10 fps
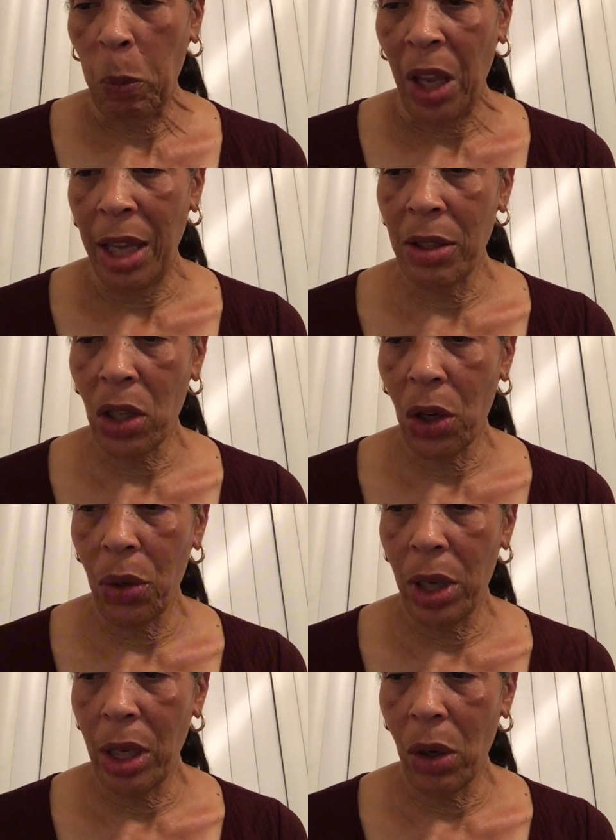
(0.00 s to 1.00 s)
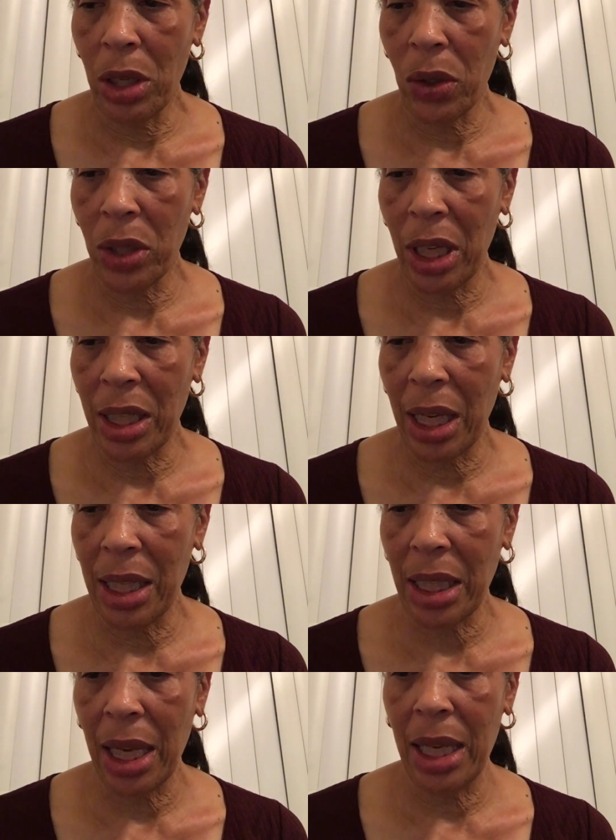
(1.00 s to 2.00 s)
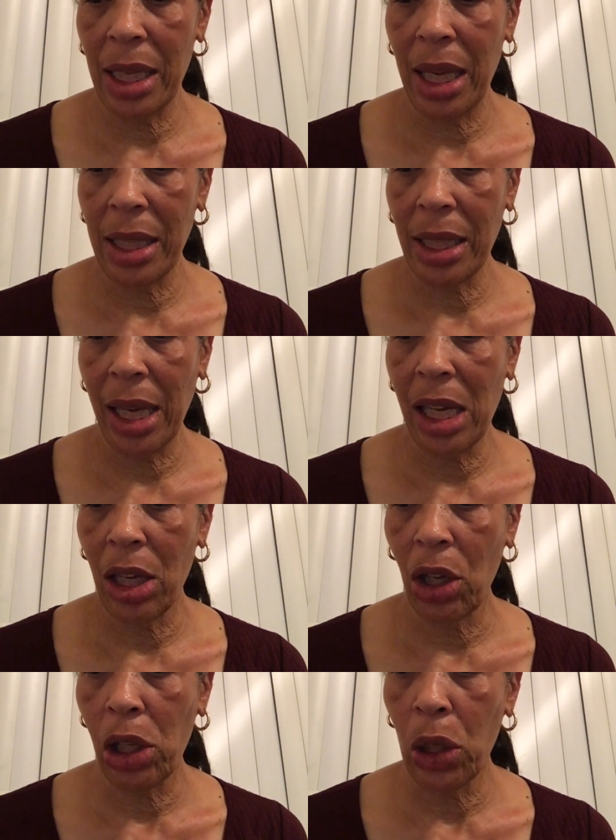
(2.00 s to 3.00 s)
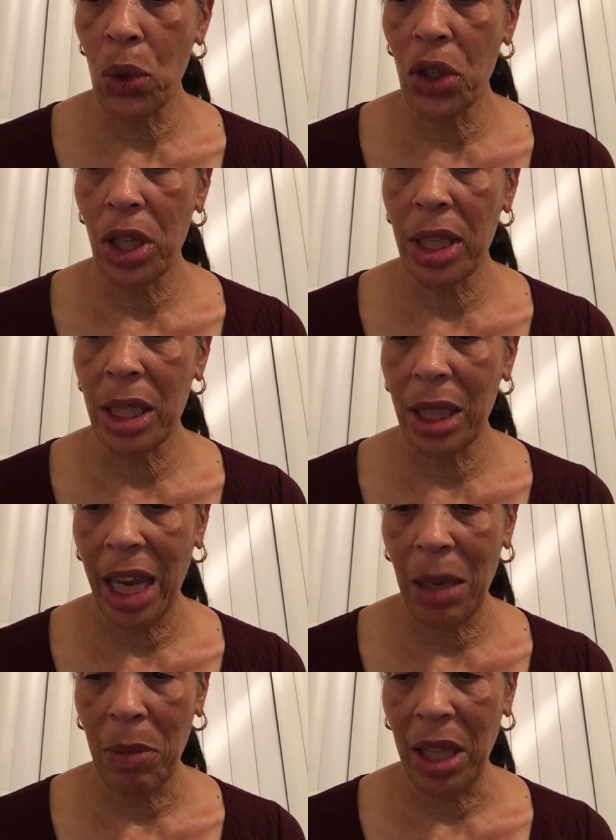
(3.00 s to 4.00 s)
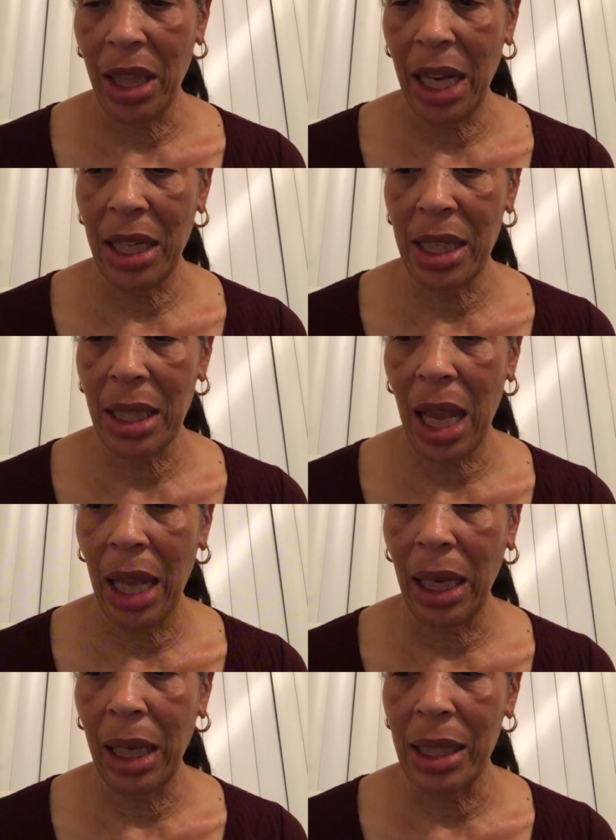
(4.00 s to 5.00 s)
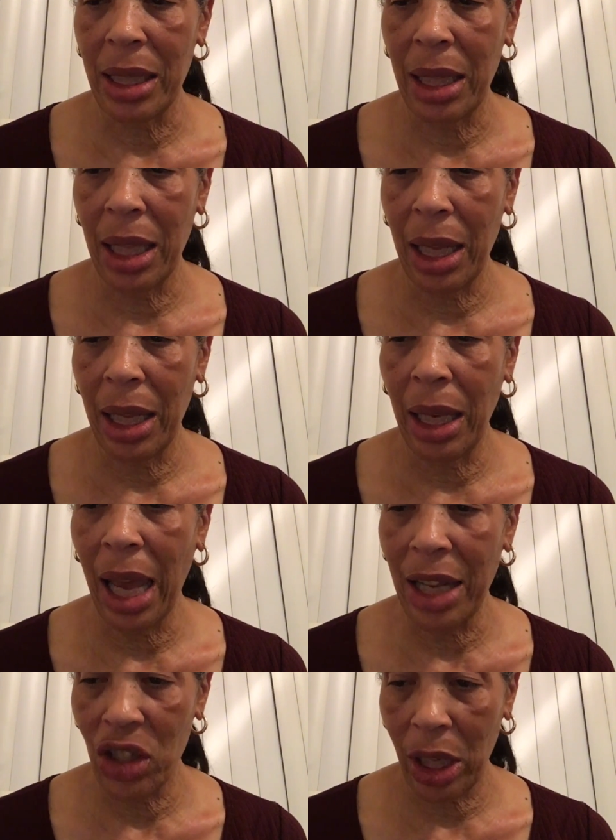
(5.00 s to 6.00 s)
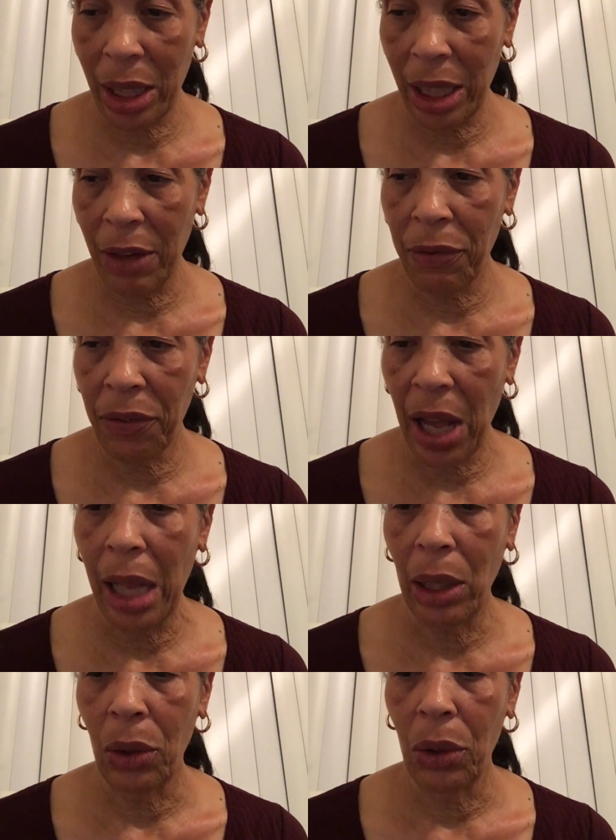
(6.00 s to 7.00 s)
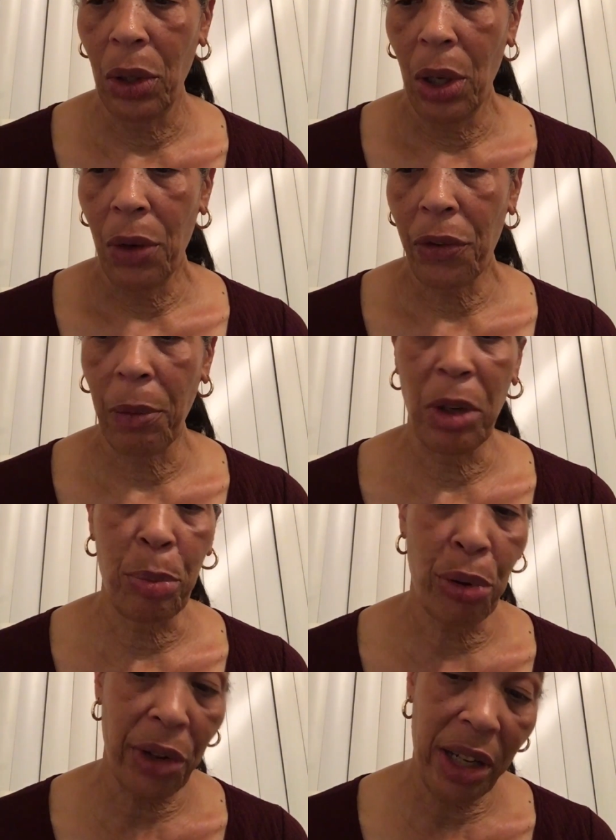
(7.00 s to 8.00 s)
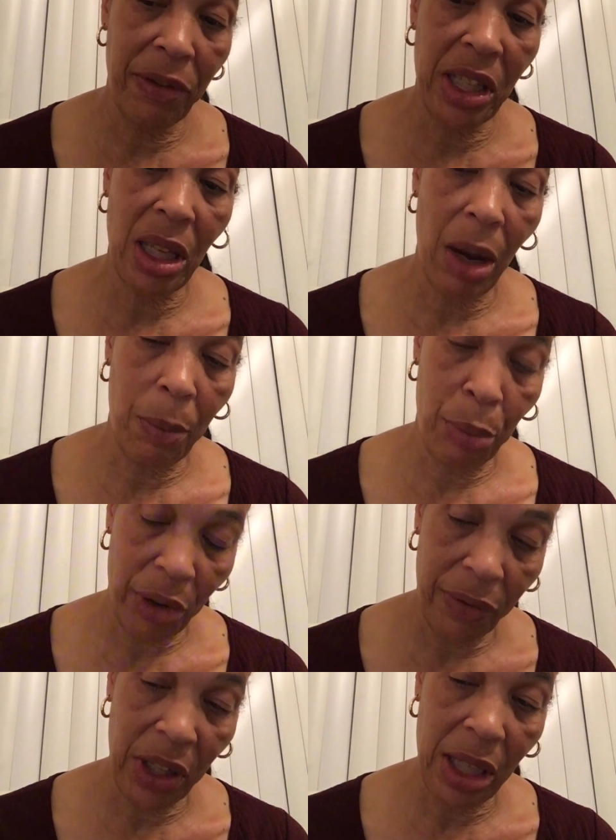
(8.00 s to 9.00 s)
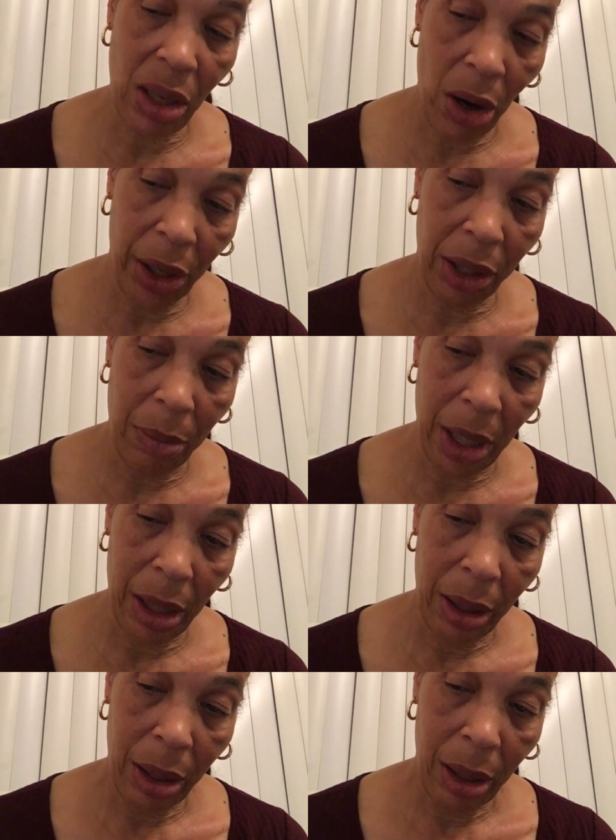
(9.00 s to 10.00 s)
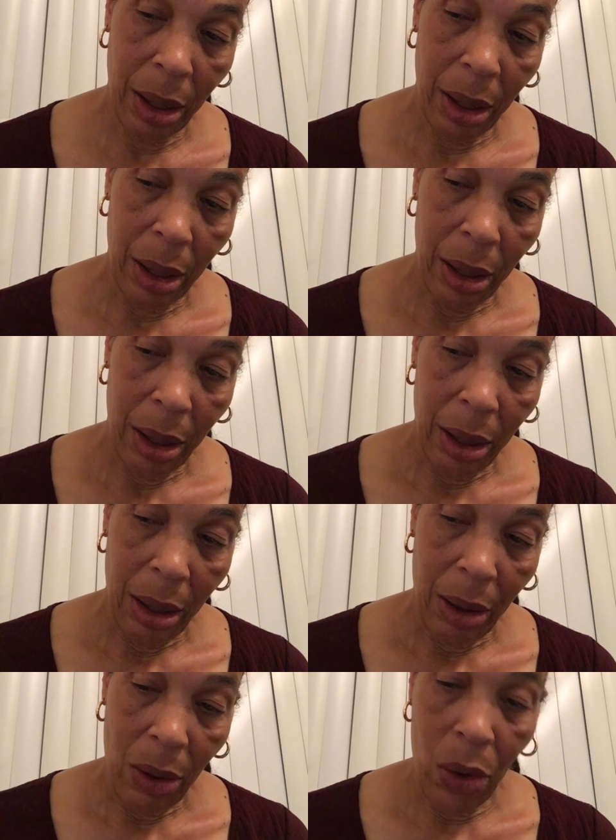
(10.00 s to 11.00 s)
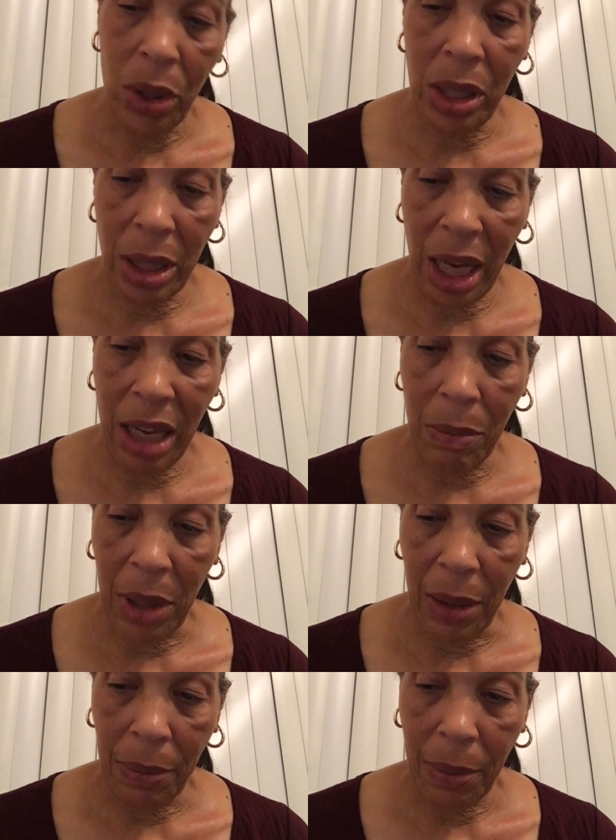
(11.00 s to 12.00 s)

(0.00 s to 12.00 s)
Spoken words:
And so it also says that it's a conclusion statement that does not logically follow from the previous argument or statement.